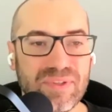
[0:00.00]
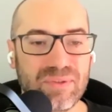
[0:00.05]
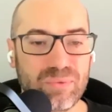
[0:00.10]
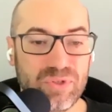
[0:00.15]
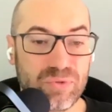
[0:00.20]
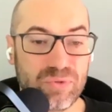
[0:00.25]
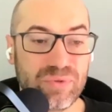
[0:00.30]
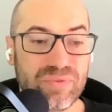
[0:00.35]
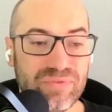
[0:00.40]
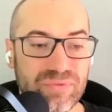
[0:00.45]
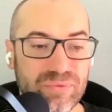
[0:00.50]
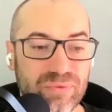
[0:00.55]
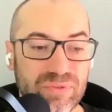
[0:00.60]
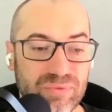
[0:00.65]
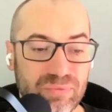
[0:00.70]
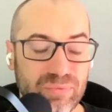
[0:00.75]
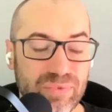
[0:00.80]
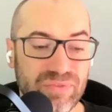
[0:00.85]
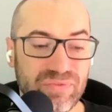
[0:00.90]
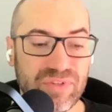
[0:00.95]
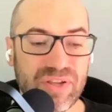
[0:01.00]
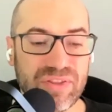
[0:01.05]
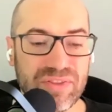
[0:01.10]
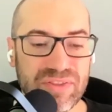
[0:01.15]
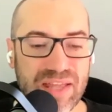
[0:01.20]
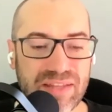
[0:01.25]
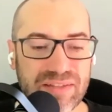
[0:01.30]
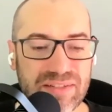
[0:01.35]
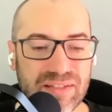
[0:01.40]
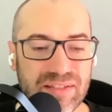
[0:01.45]
which we've, we've, we've done
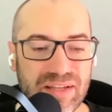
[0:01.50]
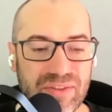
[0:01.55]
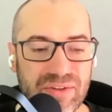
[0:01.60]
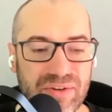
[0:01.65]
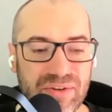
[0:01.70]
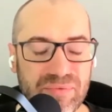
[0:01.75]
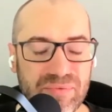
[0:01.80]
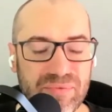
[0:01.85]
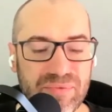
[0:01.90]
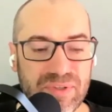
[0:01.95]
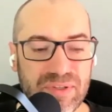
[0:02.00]
that together.